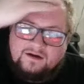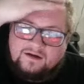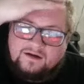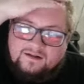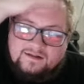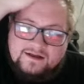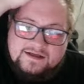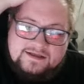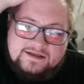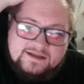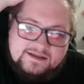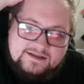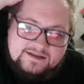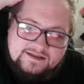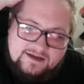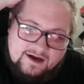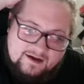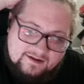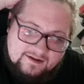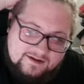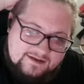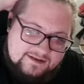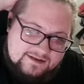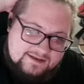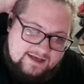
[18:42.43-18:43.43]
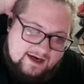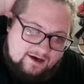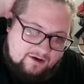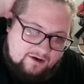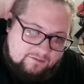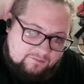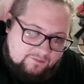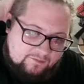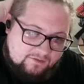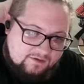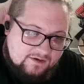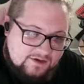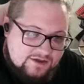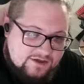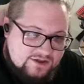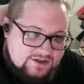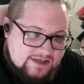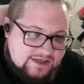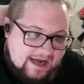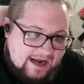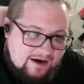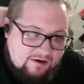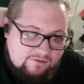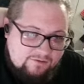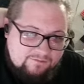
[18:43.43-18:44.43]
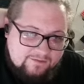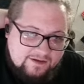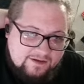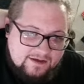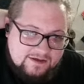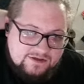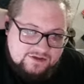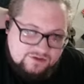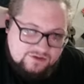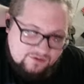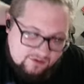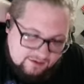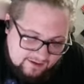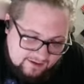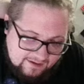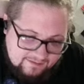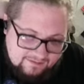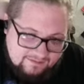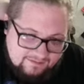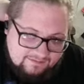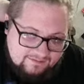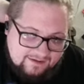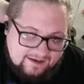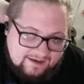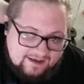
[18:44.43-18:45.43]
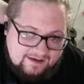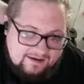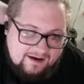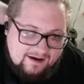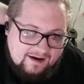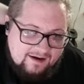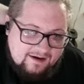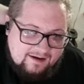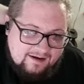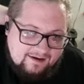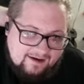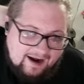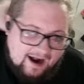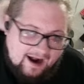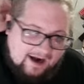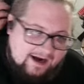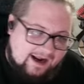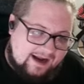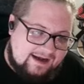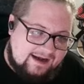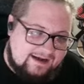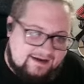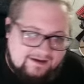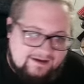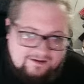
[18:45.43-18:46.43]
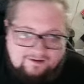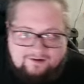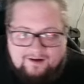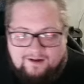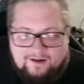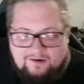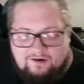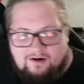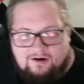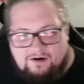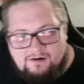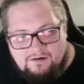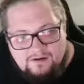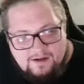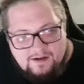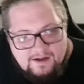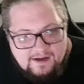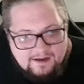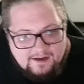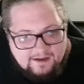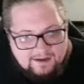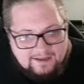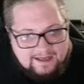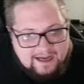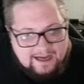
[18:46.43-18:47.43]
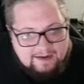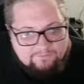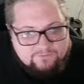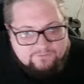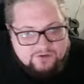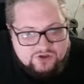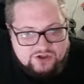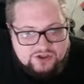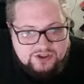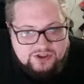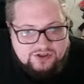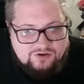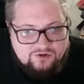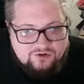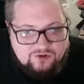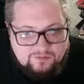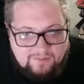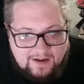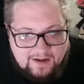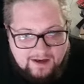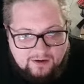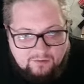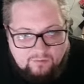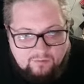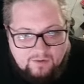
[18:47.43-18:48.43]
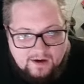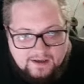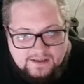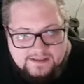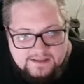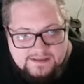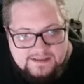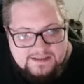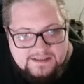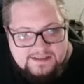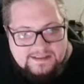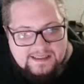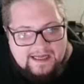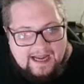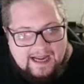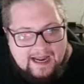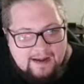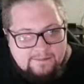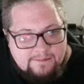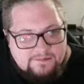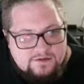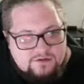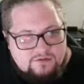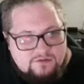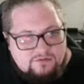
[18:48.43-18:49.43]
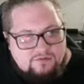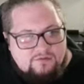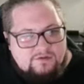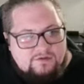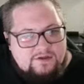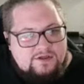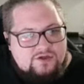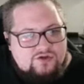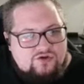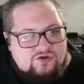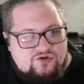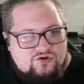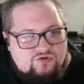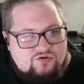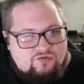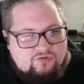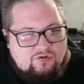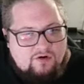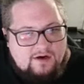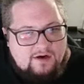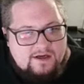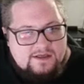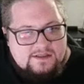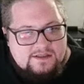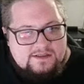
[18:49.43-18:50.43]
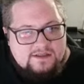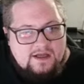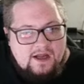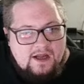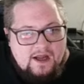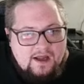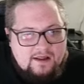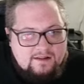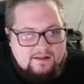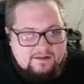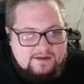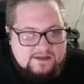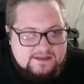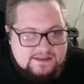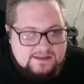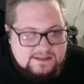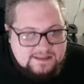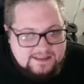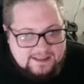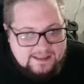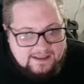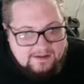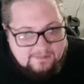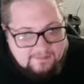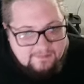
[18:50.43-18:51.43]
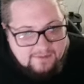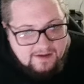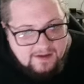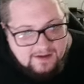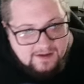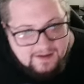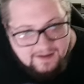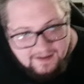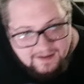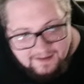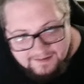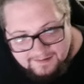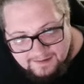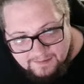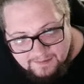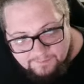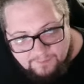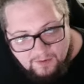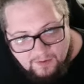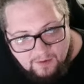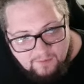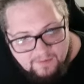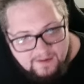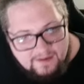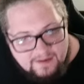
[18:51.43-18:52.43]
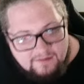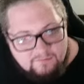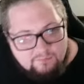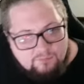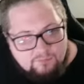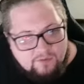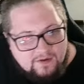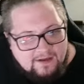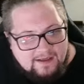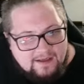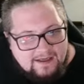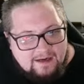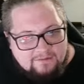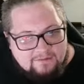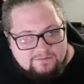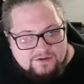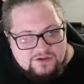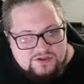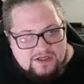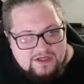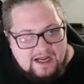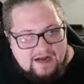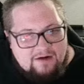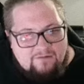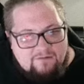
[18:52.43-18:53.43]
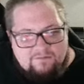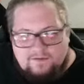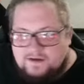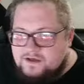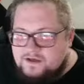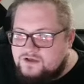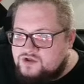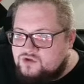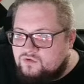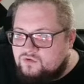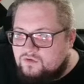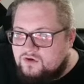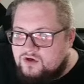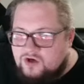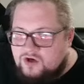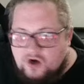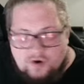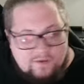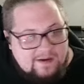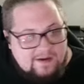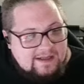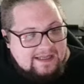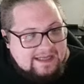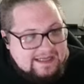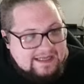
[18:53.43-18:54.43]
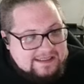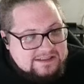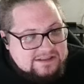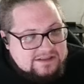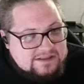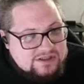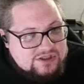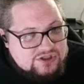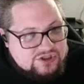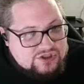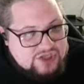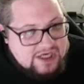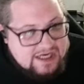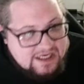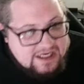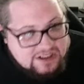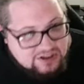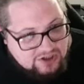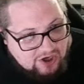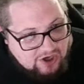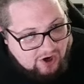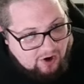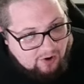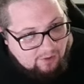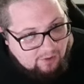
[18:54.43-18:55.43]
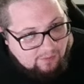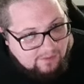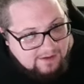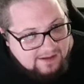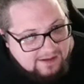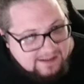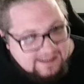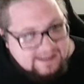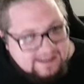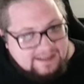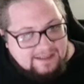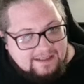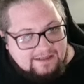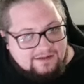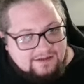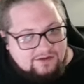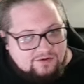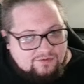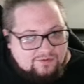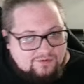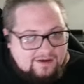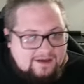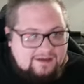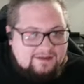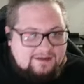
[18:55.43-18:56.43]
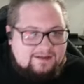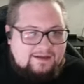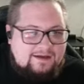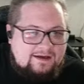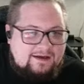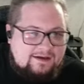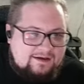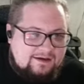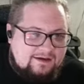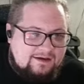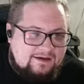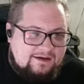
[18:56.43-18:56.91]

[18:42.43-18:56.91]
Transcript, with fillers: This is, this is terrible. Shadow Venusaur in the lead. Not ideal at all. Gonna have to shield no matter what, because this thing absolutely destroys this team. The opponent bringing out the Shadow Venusaur knowing it's the cheat code in the Great League.